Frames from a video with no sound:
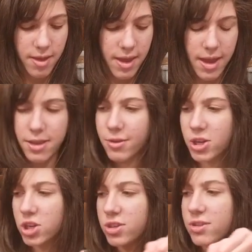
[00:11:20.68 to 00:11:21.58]
And you can
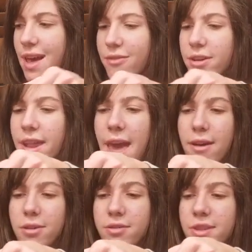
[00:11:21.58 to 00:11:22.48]
just level it
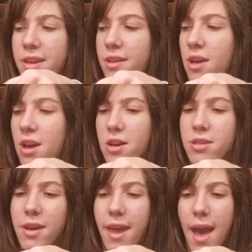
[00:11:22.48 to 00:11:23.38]
out using
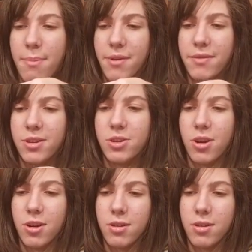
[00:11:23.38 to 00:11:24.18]
the cap of the jar.